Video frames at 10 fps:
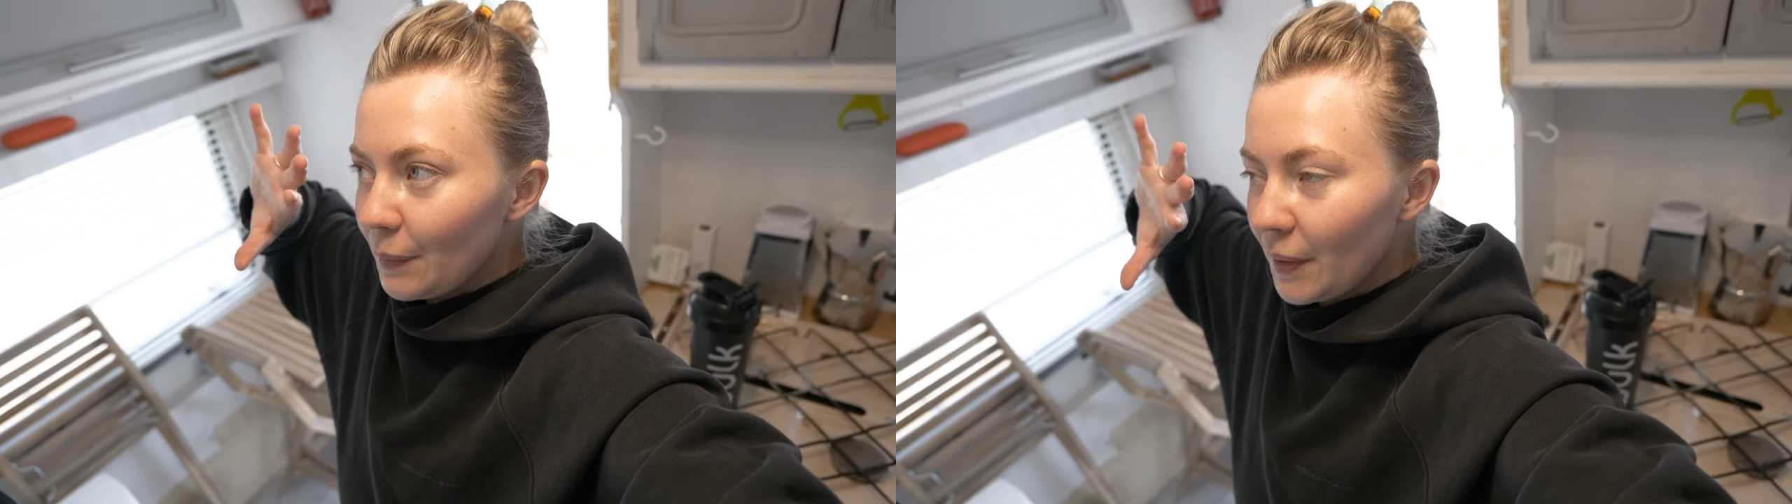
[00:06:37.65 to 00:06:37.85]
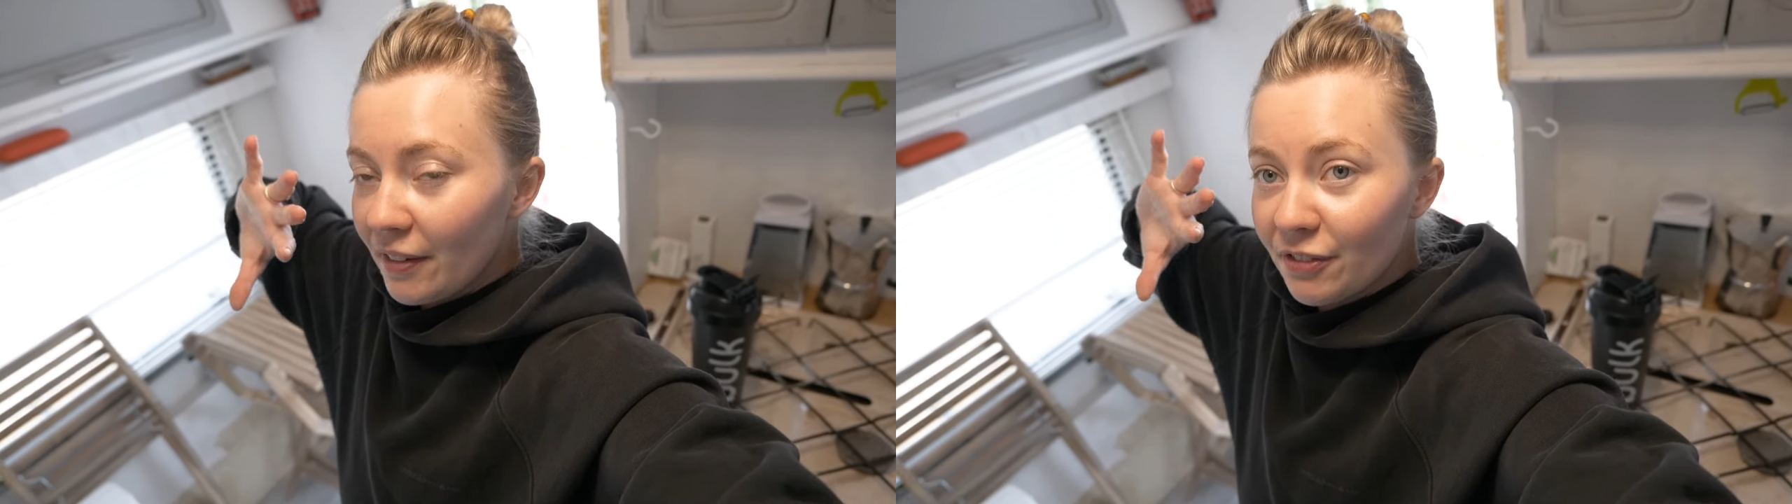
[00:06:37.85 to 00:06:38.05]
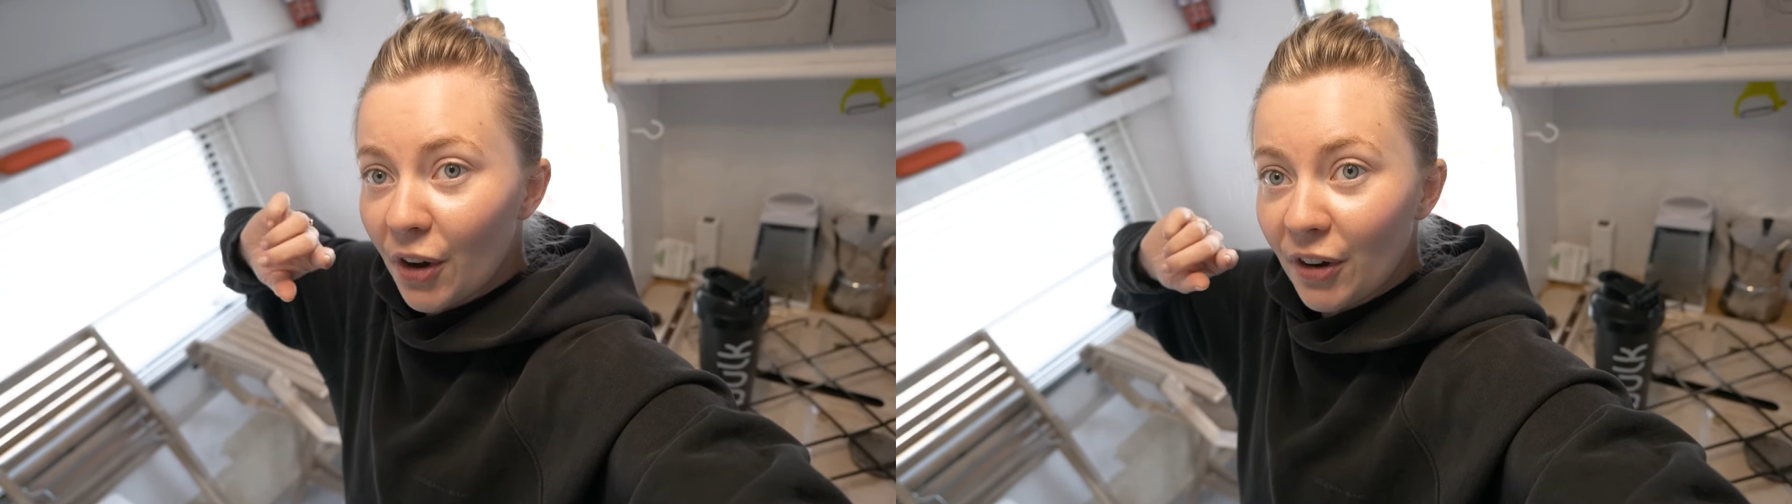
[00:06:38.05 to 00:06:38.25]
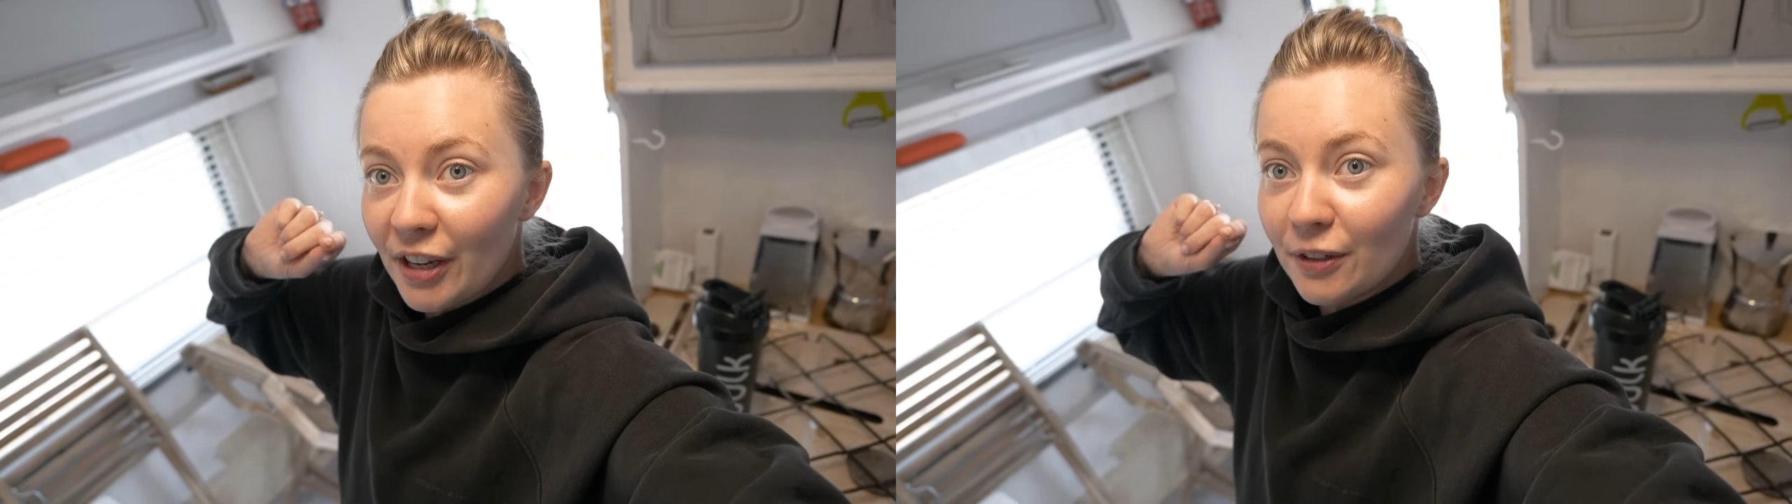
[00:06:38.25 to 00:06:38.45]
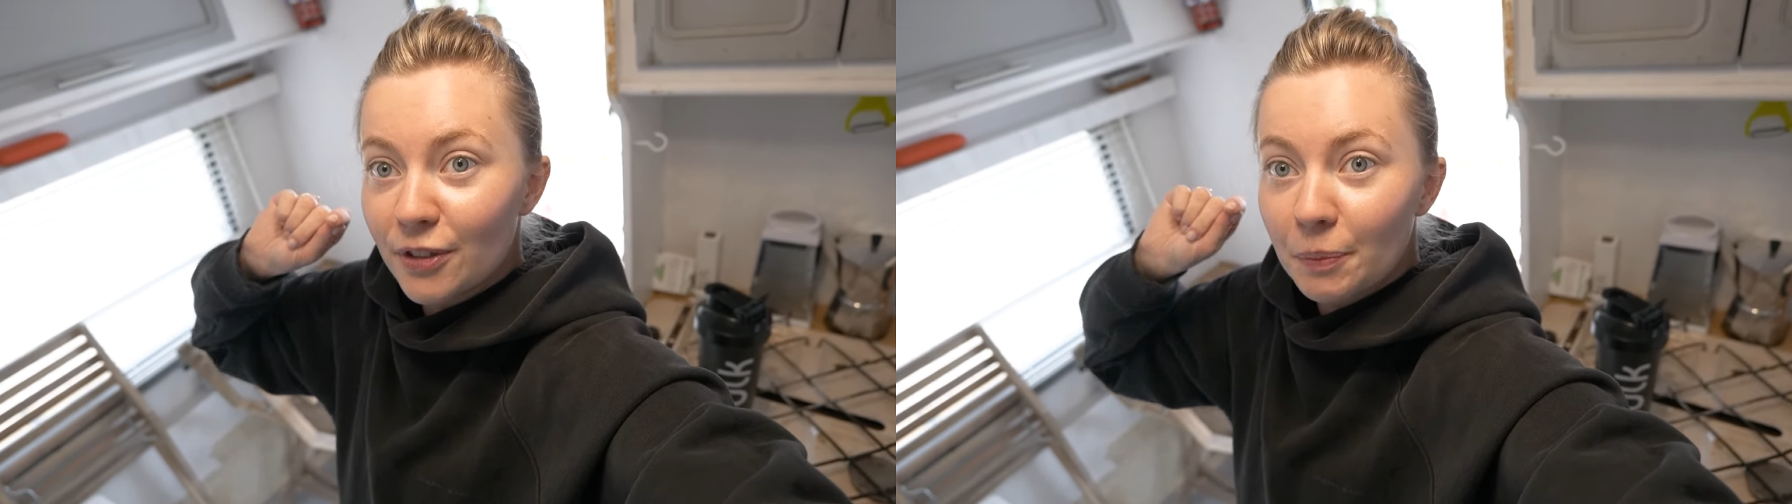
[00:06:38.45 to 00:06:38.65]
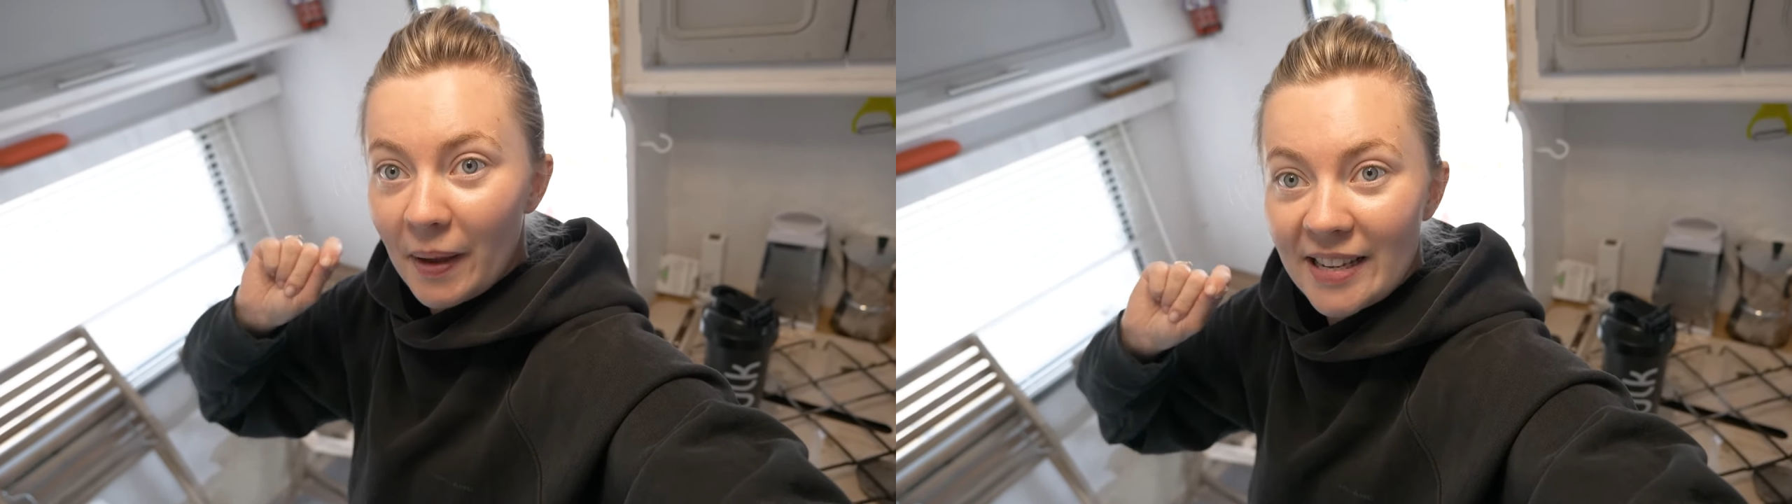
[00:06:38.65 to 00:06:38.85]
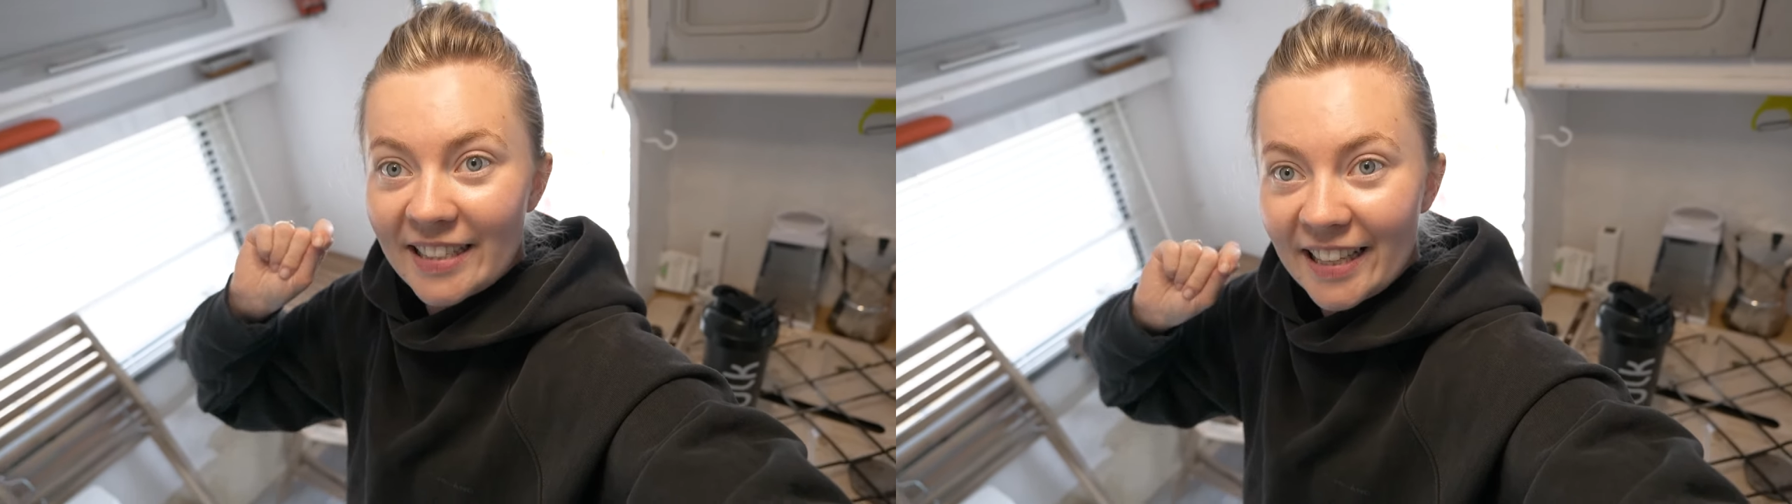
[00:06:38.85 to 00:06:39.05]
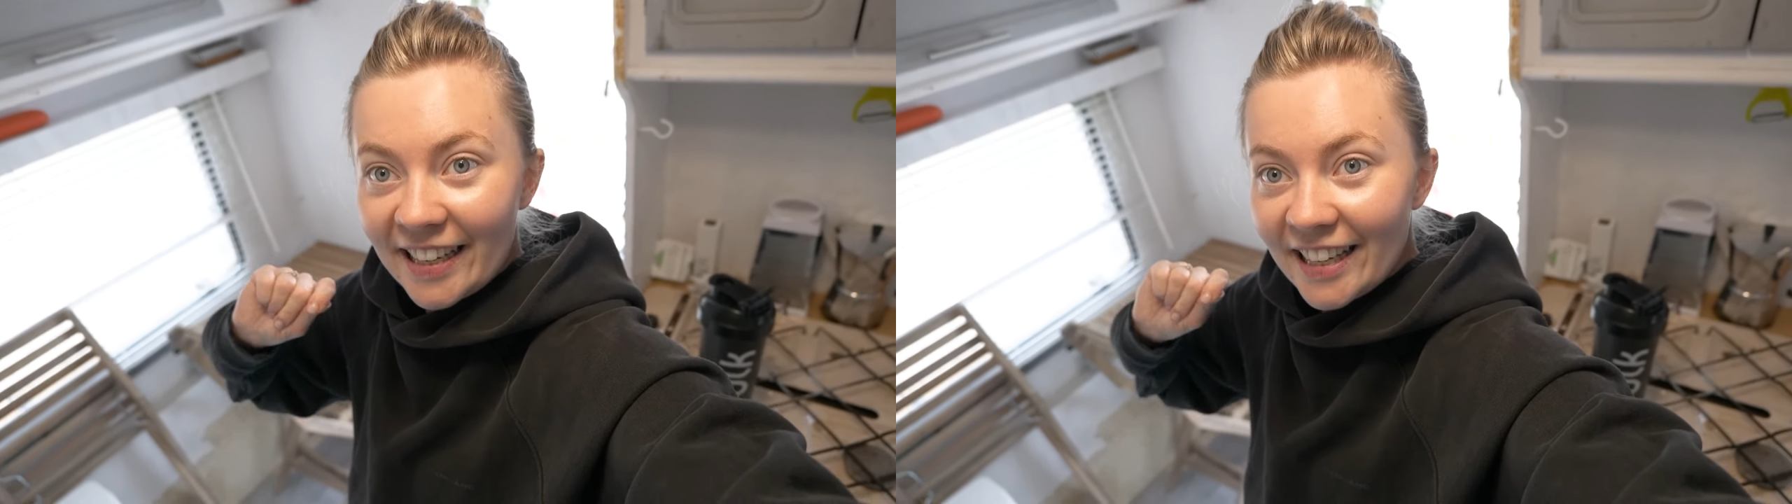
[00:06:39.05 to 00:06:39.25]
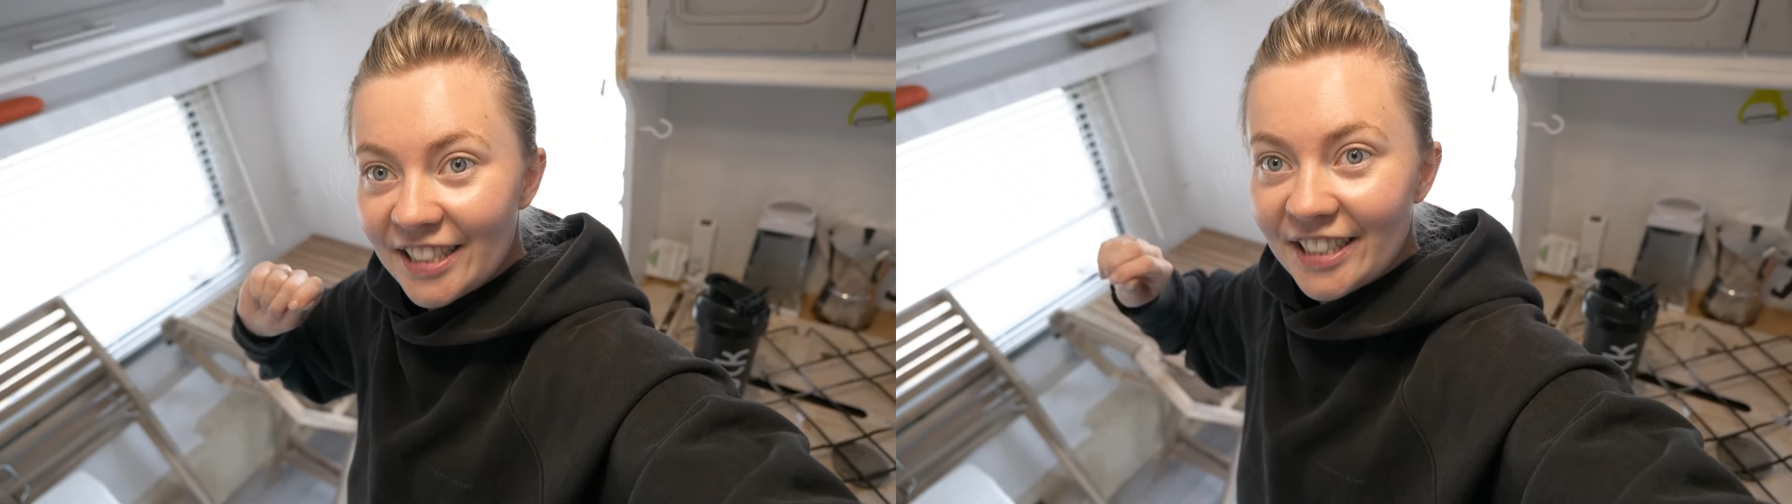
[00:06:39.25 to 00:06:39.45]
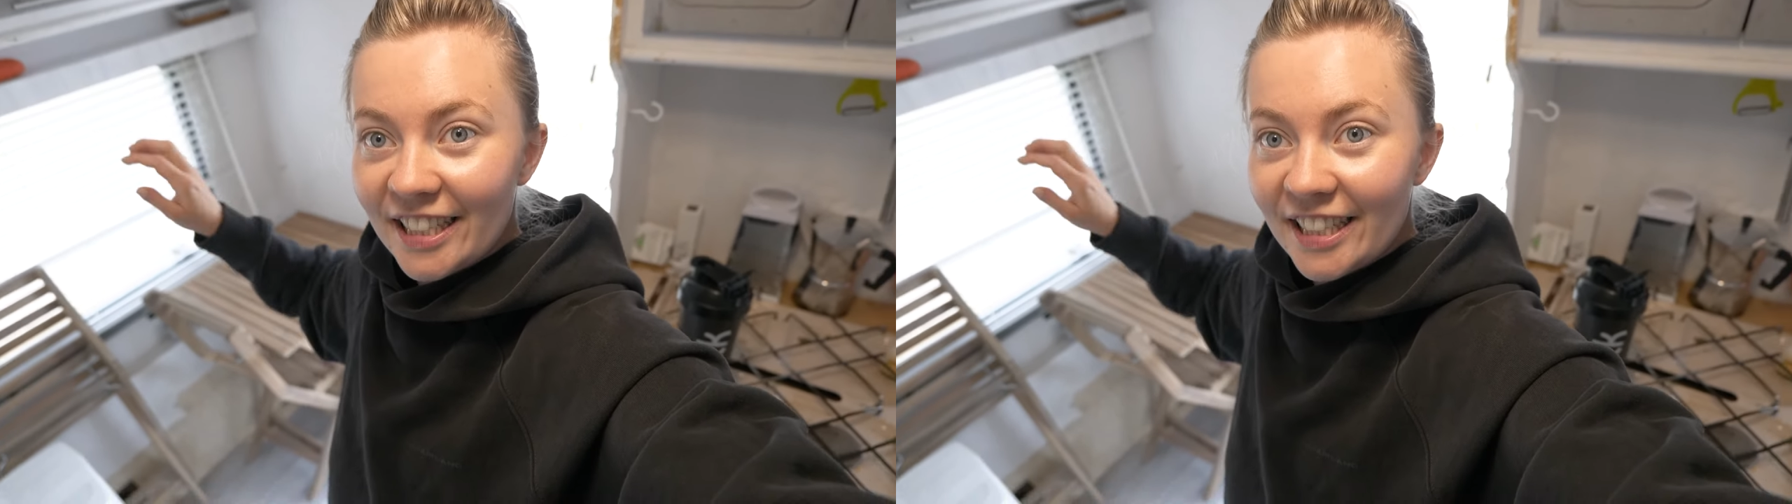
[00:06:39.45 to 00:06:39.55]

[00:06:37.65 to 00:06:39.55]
I've not got enough space in the kitchen,